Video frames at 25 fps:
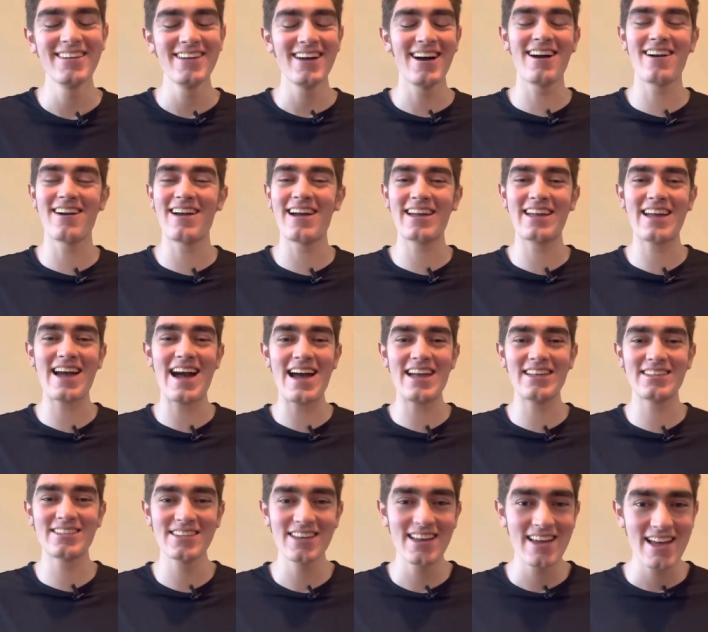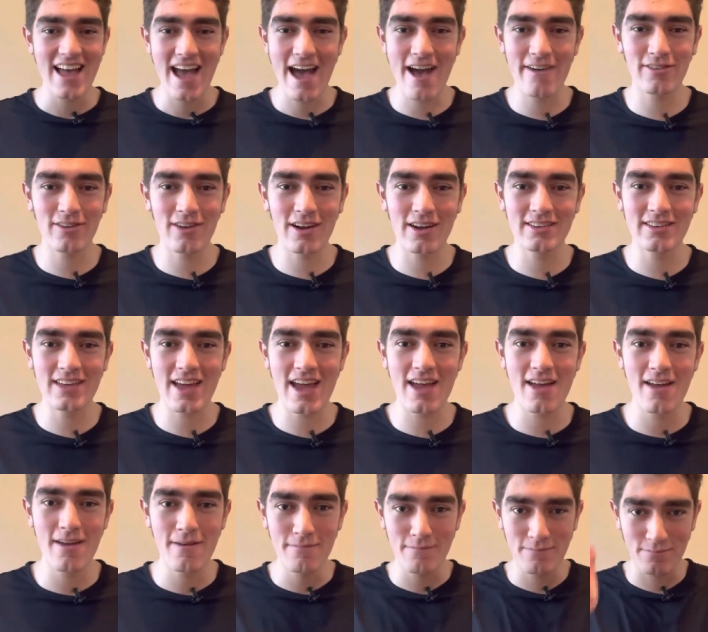All right, guys, have a great
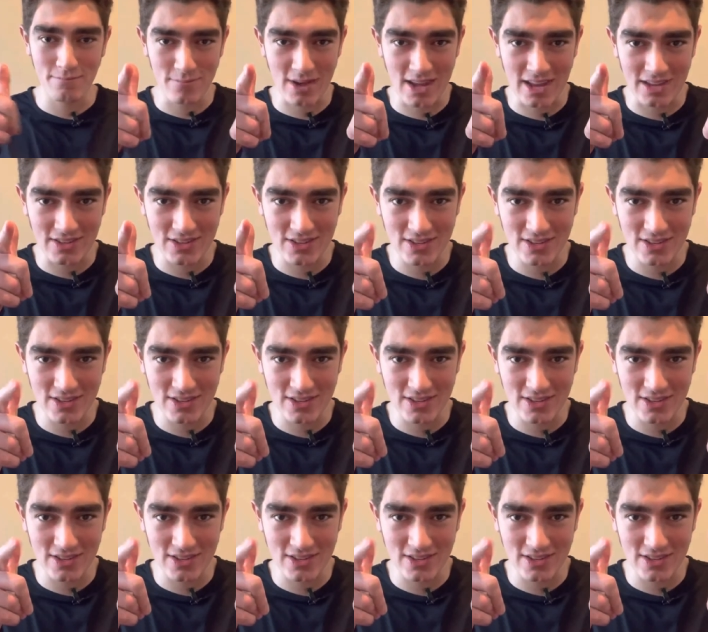day. Peace.